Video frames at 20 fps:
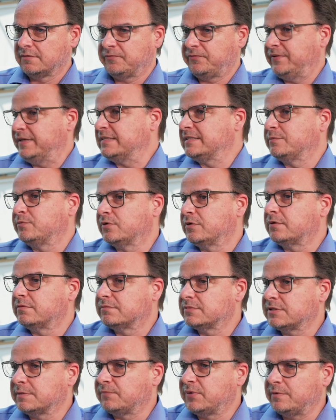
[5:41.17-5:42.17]
feasible
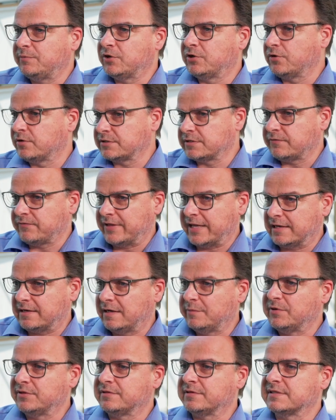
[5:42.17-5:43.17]
simply because of that
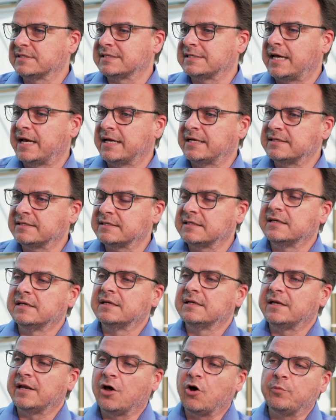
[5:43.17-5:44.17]
limited size
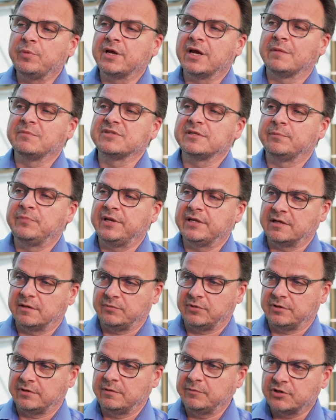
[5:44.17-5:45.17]
now becomes
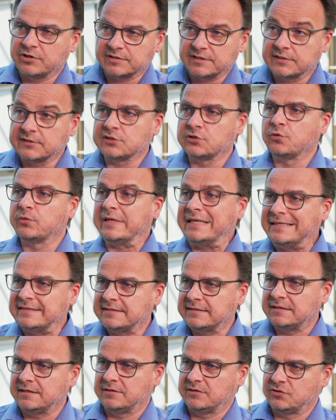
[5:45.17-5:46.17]
applicable, no? Because it's so
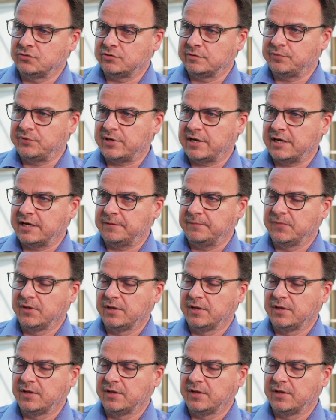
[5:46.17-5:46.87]
easy to apply.